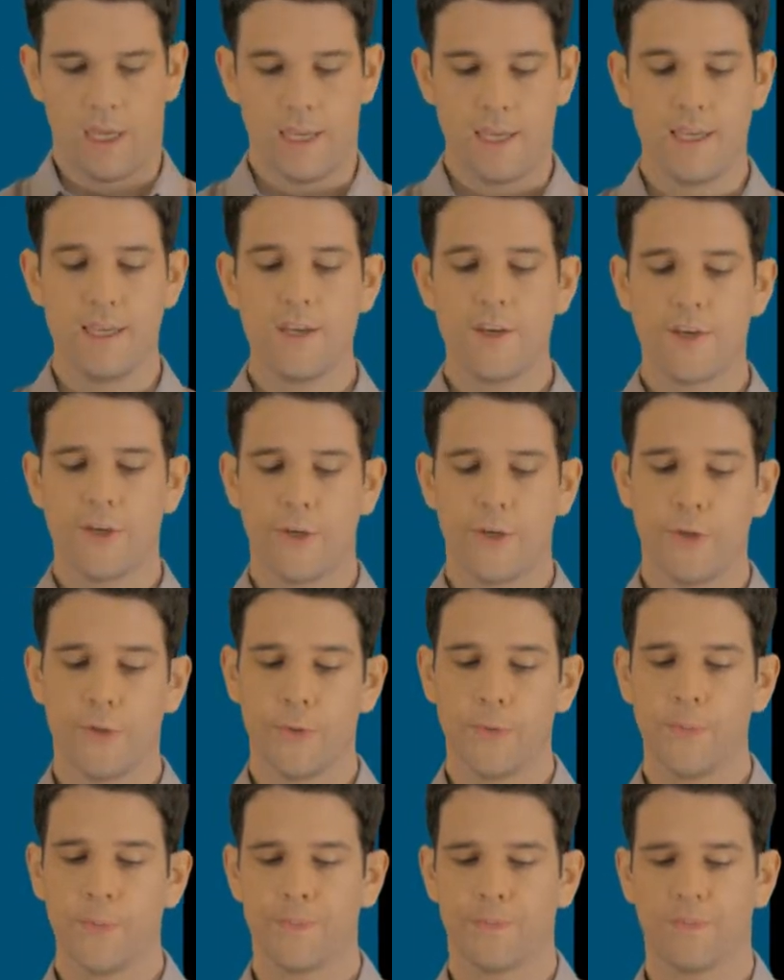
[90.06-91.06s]

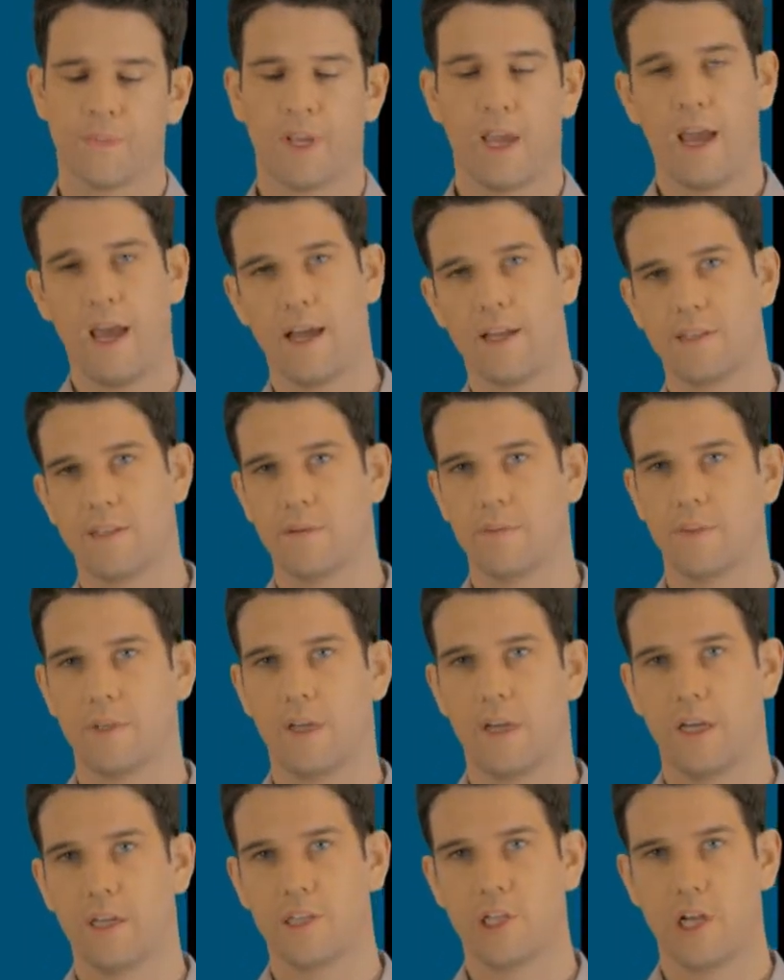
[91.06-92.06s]
EQ had some
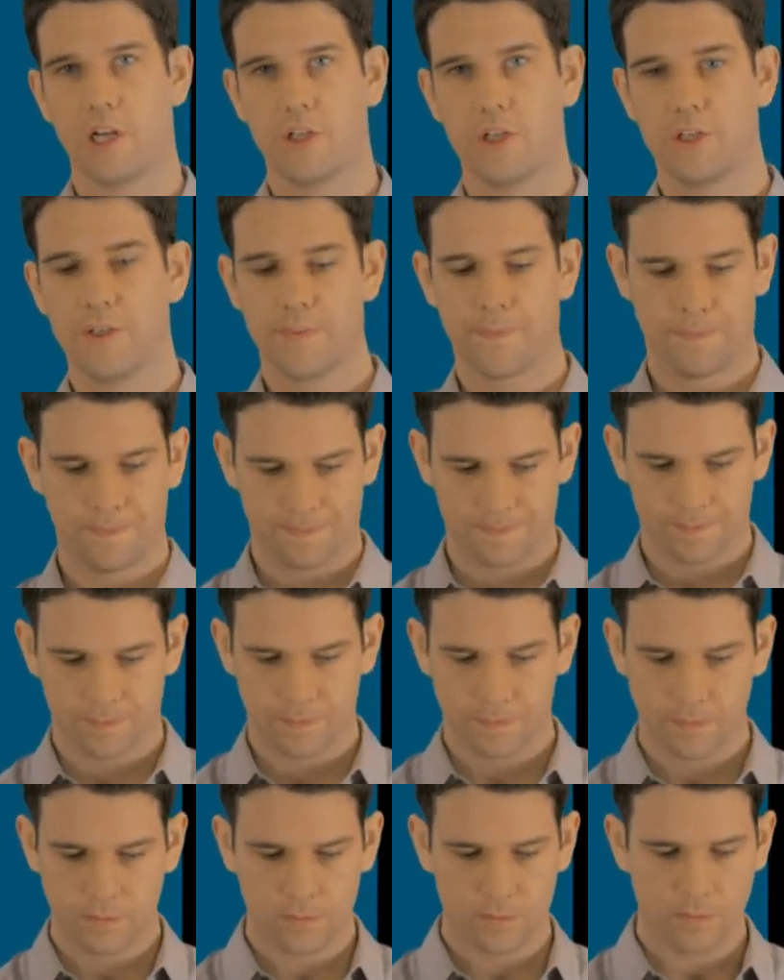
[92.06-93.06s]
changes.
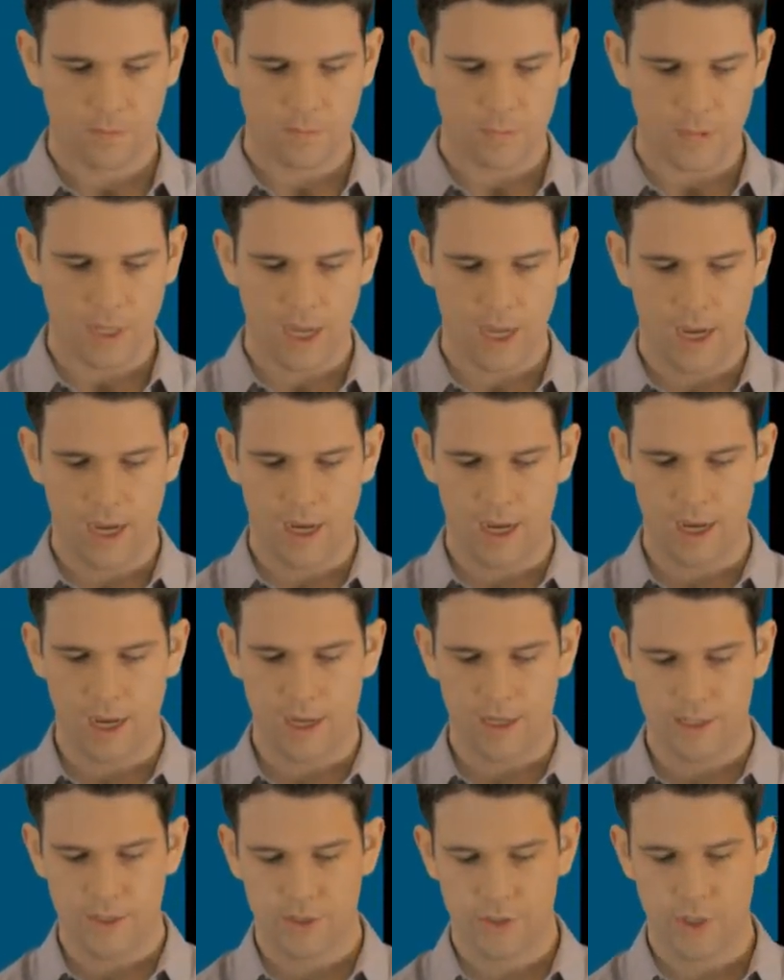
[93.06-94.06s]

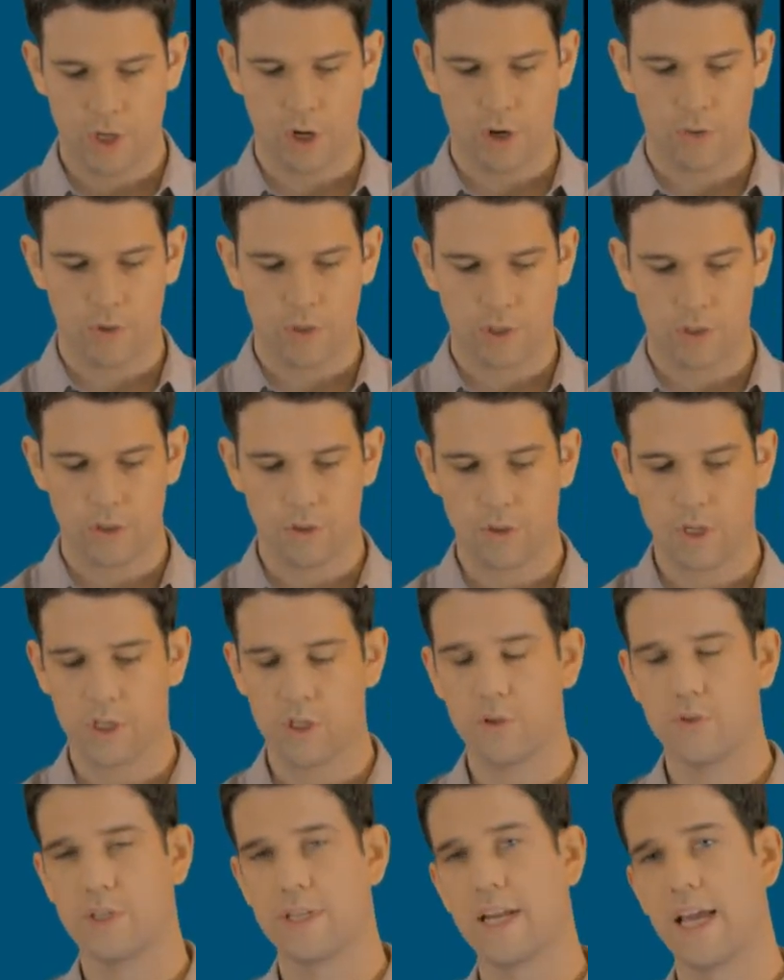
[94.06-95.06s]
So you can
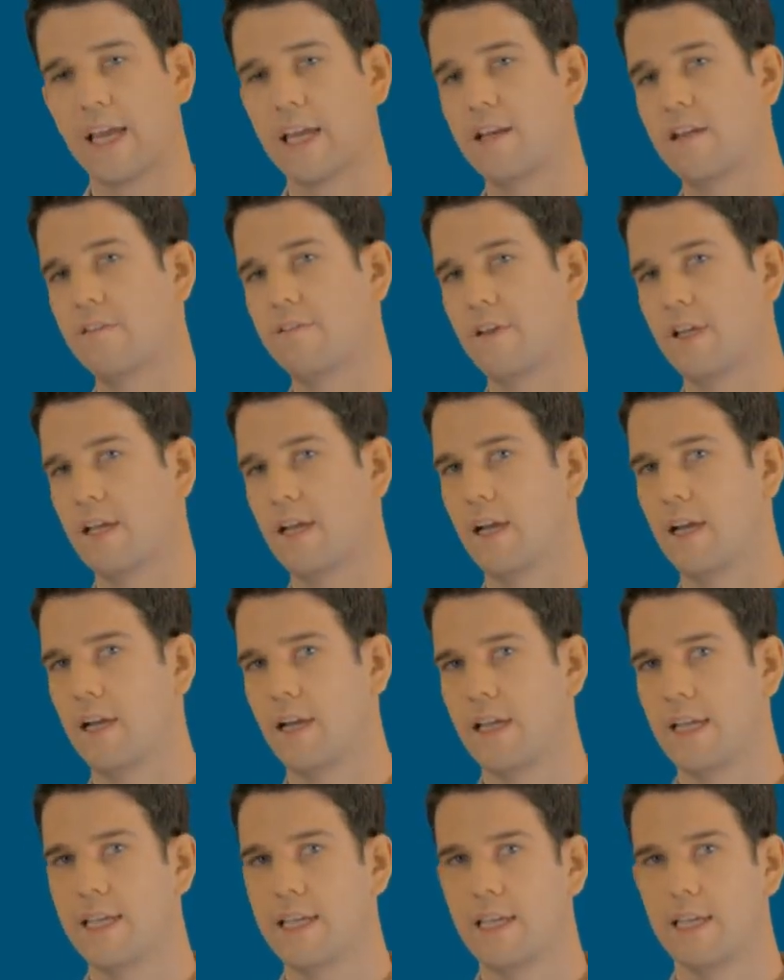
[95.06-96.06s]
use negative
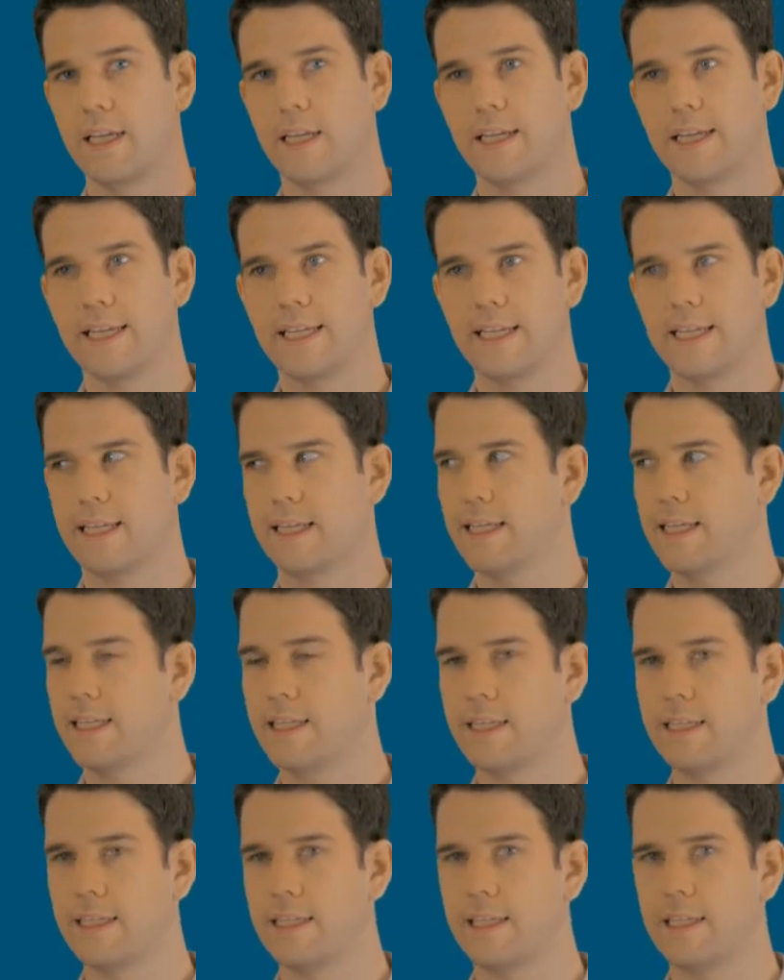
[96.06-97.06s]

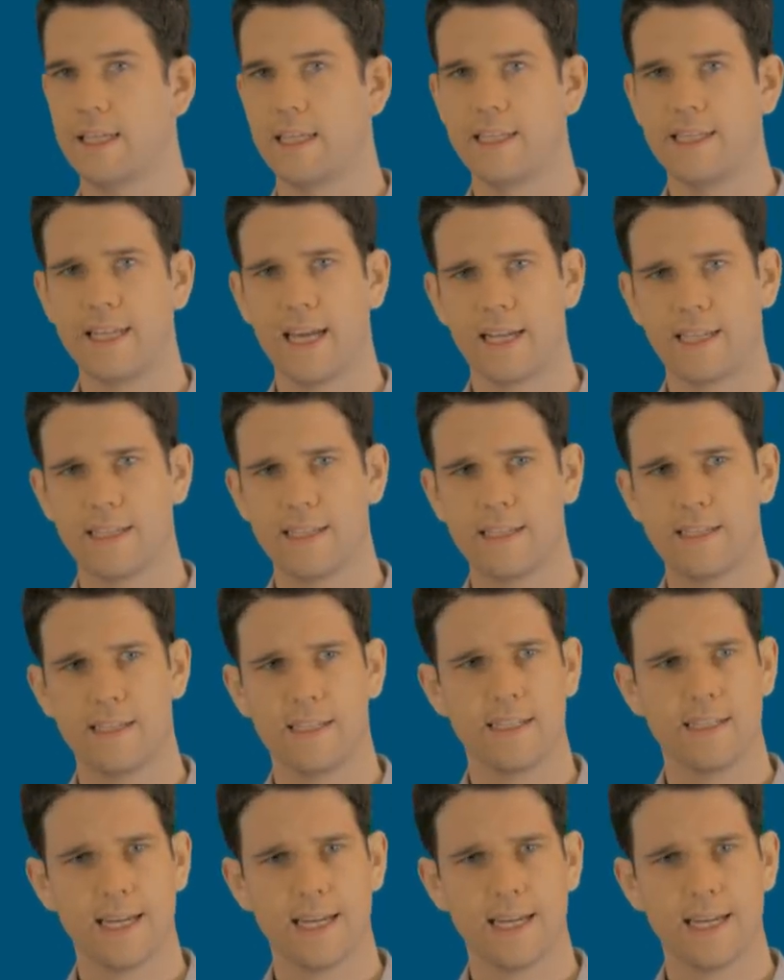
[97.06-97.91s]
indices